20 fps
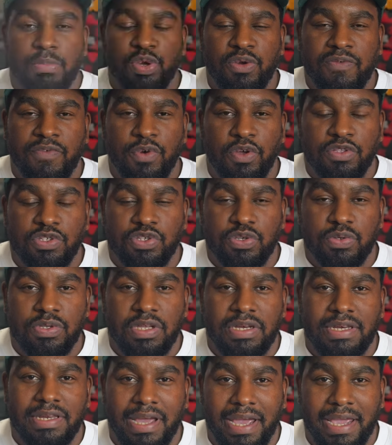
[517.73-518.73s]
move on to
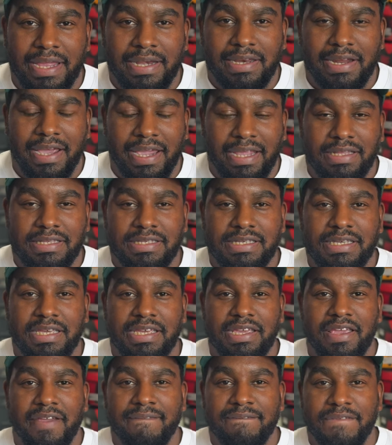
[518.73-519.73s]
the
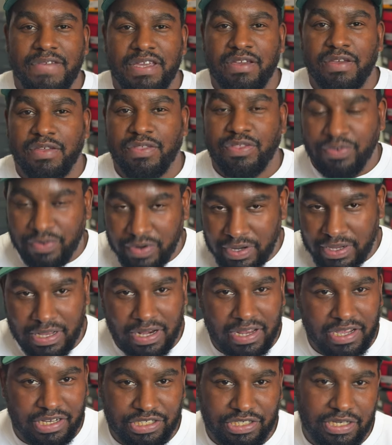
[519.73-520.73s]
990 V3
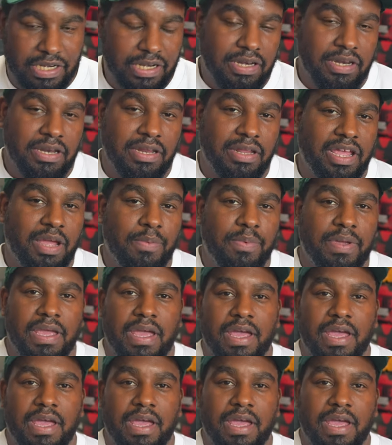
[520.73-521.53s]
collection and we